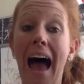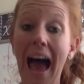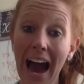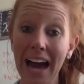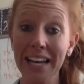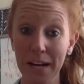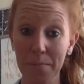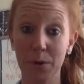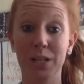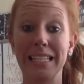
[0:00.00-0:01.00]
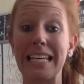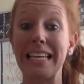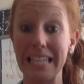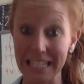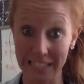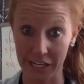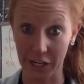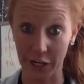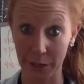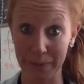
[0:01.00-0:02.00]
add numbers
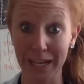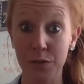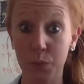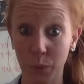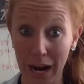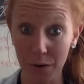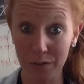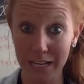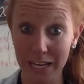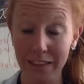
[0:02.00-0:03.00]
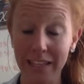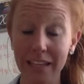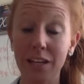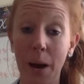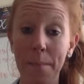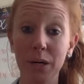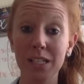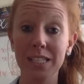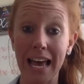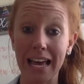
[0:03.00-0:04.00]
easier, because rounding the
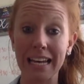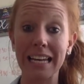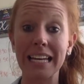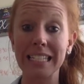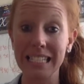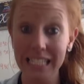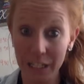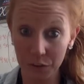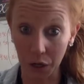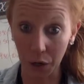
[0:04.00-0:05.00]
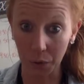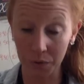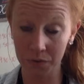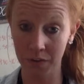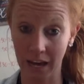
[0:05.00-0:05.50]
numbers end in 0.